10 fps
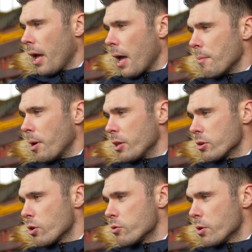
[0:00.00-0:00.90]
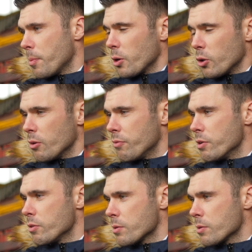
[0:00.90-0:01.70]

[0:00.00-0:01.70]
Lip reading: and there's also been on the field.